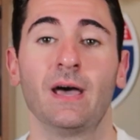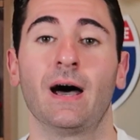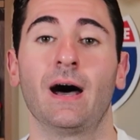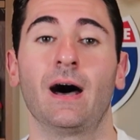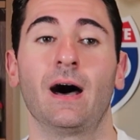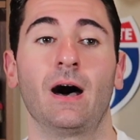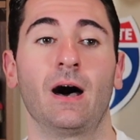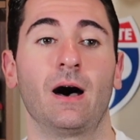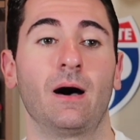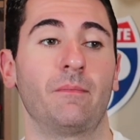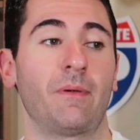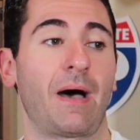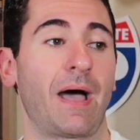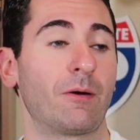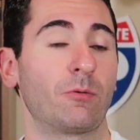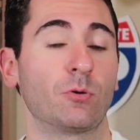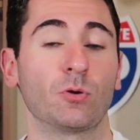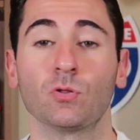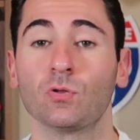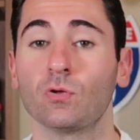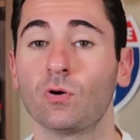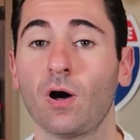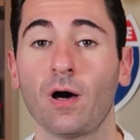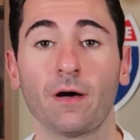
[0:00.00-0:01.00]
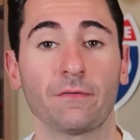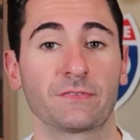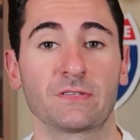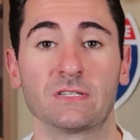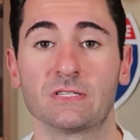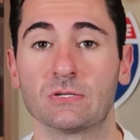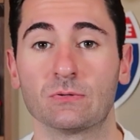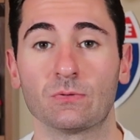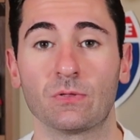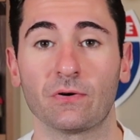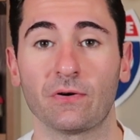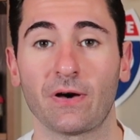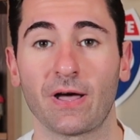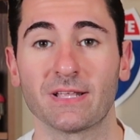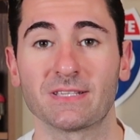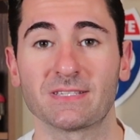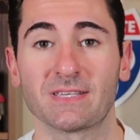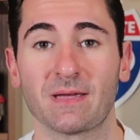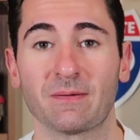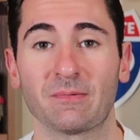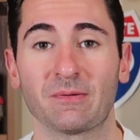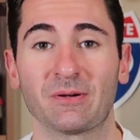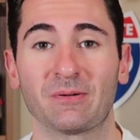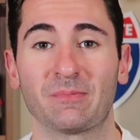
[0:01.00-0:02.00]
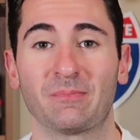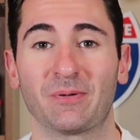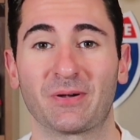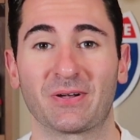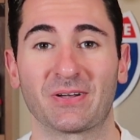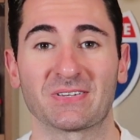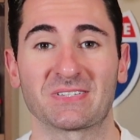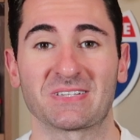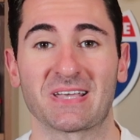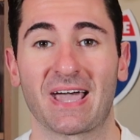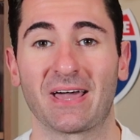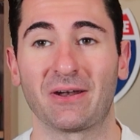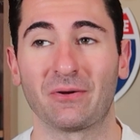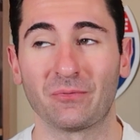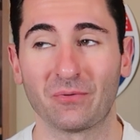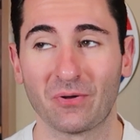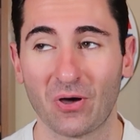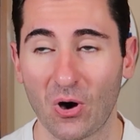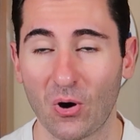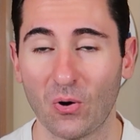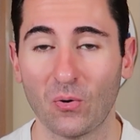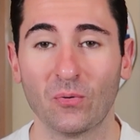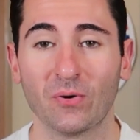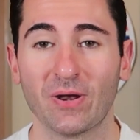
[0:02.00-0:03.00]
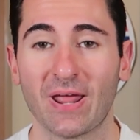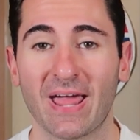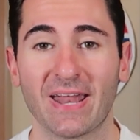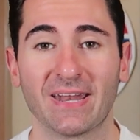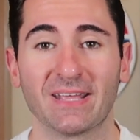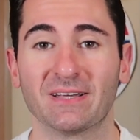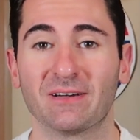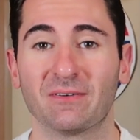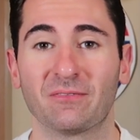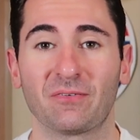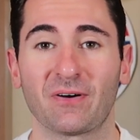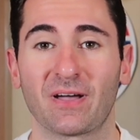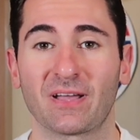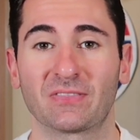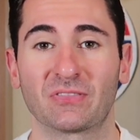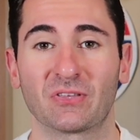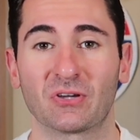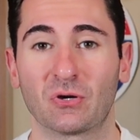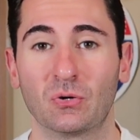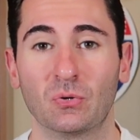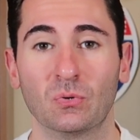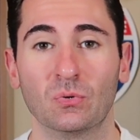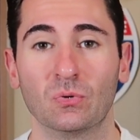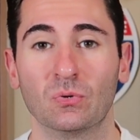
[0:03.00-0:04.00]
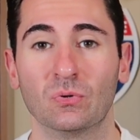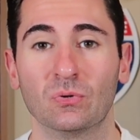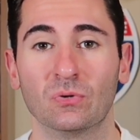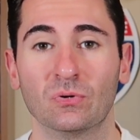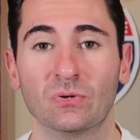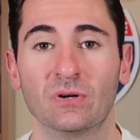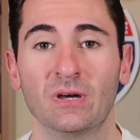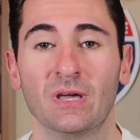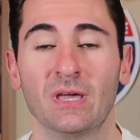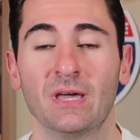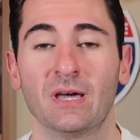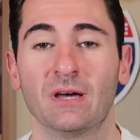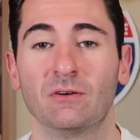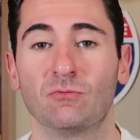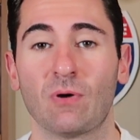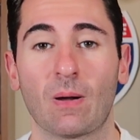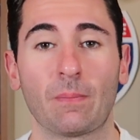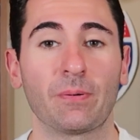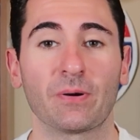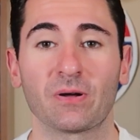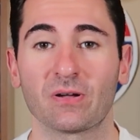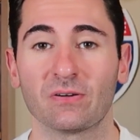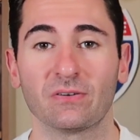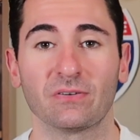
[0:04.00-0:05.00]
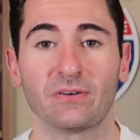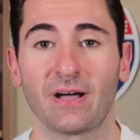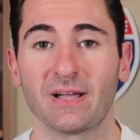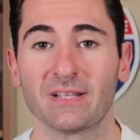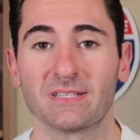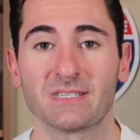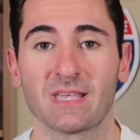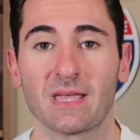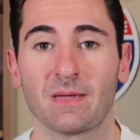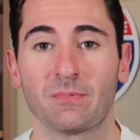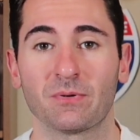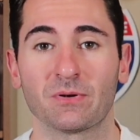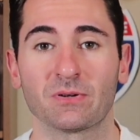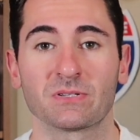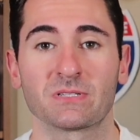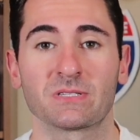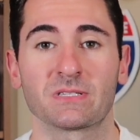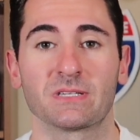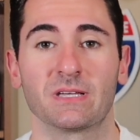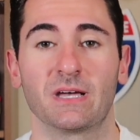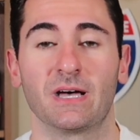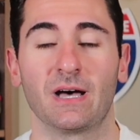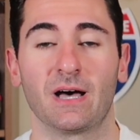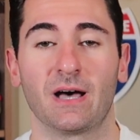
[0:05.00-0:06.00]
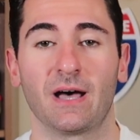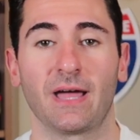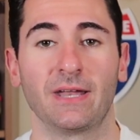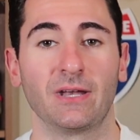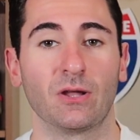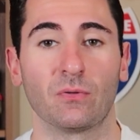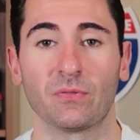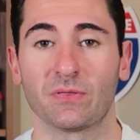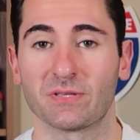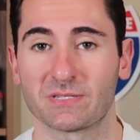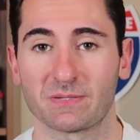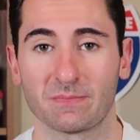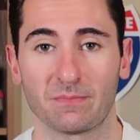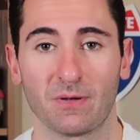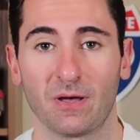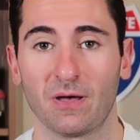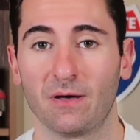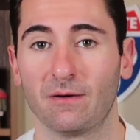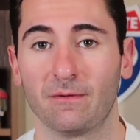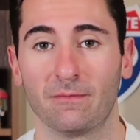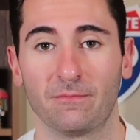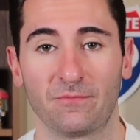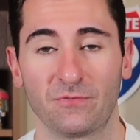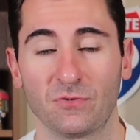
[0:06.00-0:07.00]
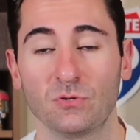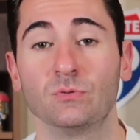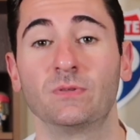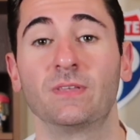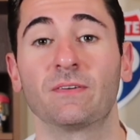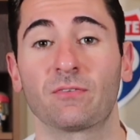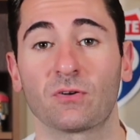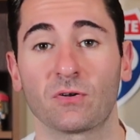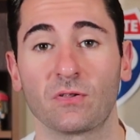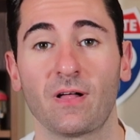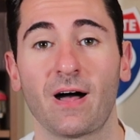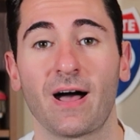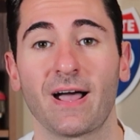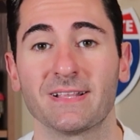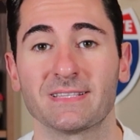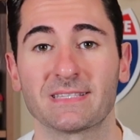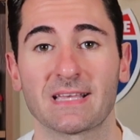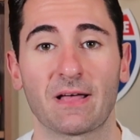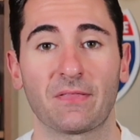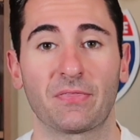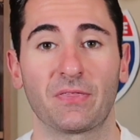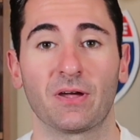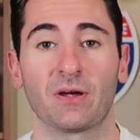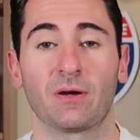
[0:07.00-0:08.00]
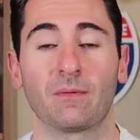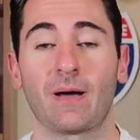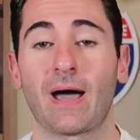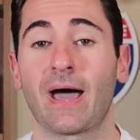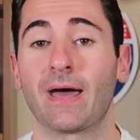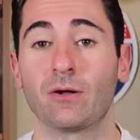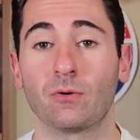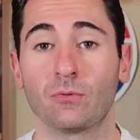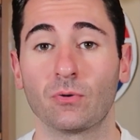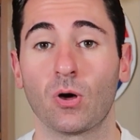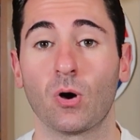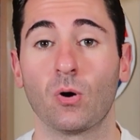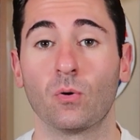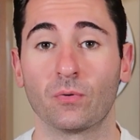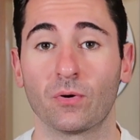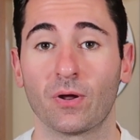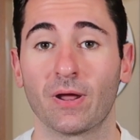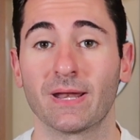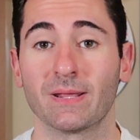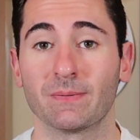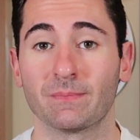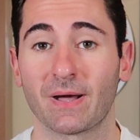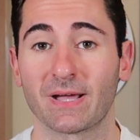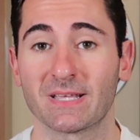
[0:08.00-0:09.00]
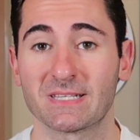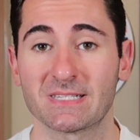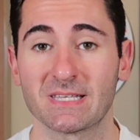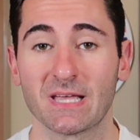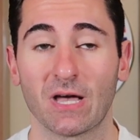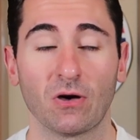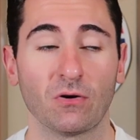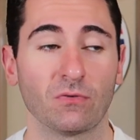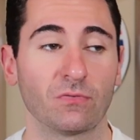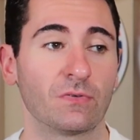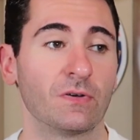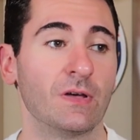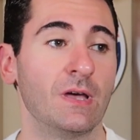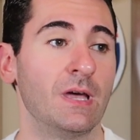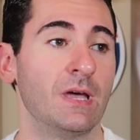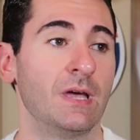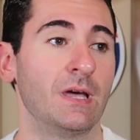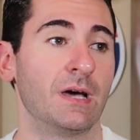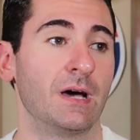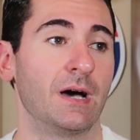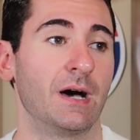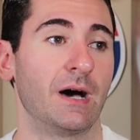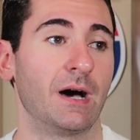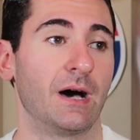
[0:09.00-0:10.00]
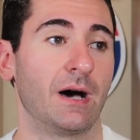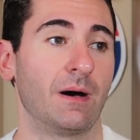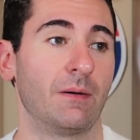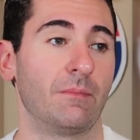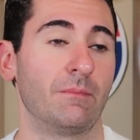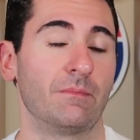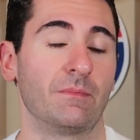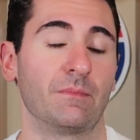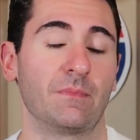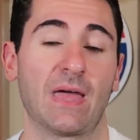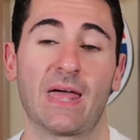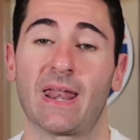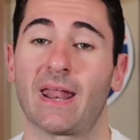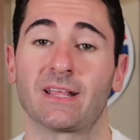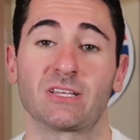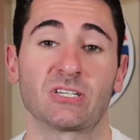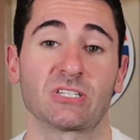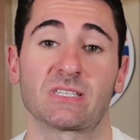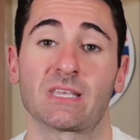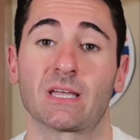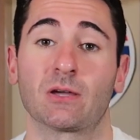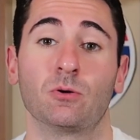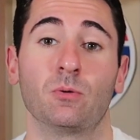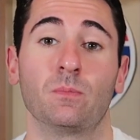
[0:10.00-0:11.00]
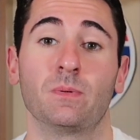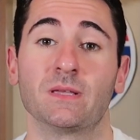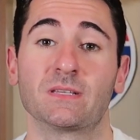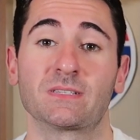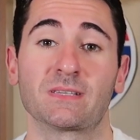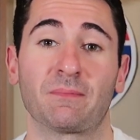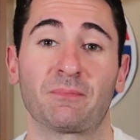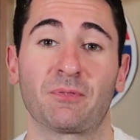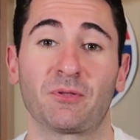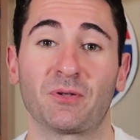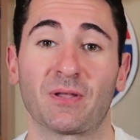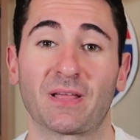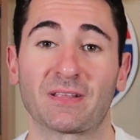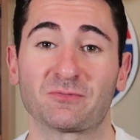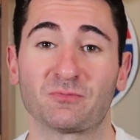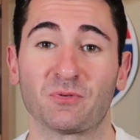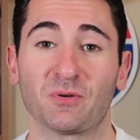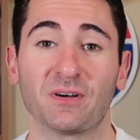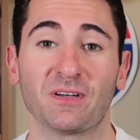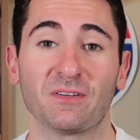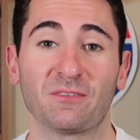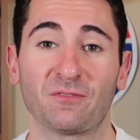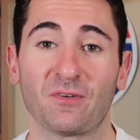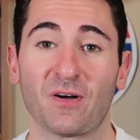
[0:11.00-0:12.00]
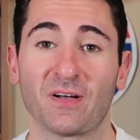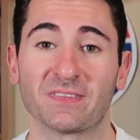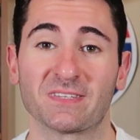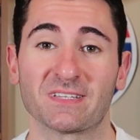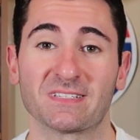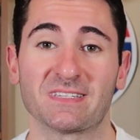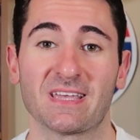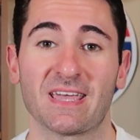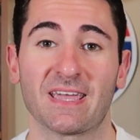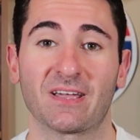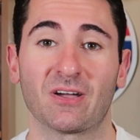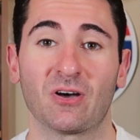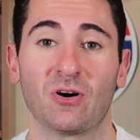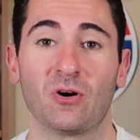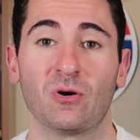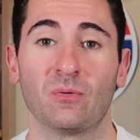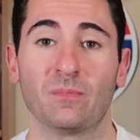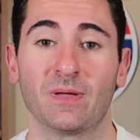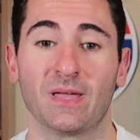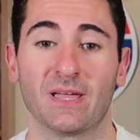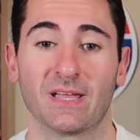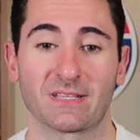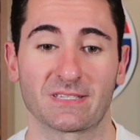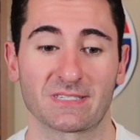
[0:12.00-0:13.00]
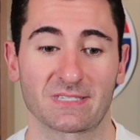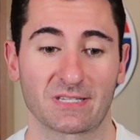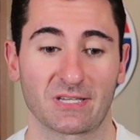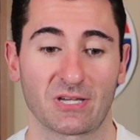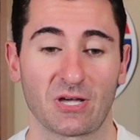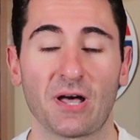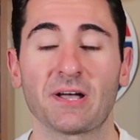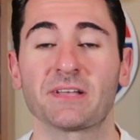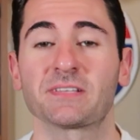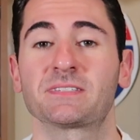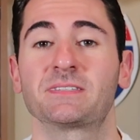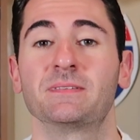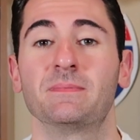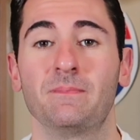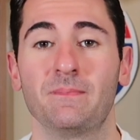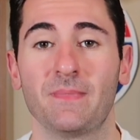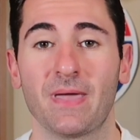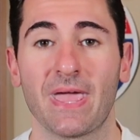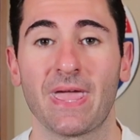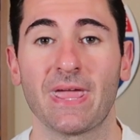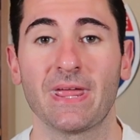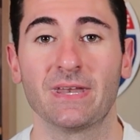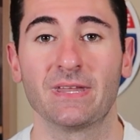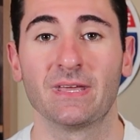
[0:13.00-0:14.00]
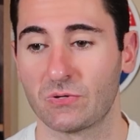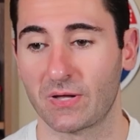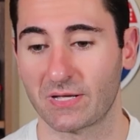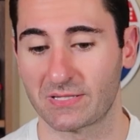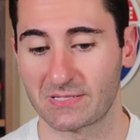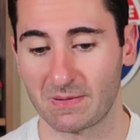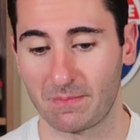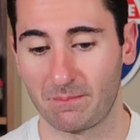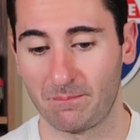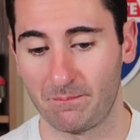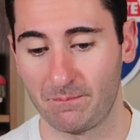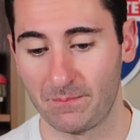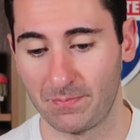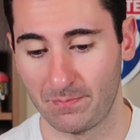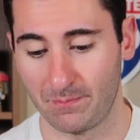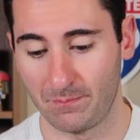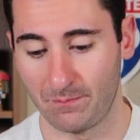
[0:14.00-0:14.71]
I would love to do the lightsaber because I don't own any of like the cool replica lightsabers. I know there's a few different lines out there. I don't own any myself. And I just think it would be something that's really fun to take home. It's custom made. You get to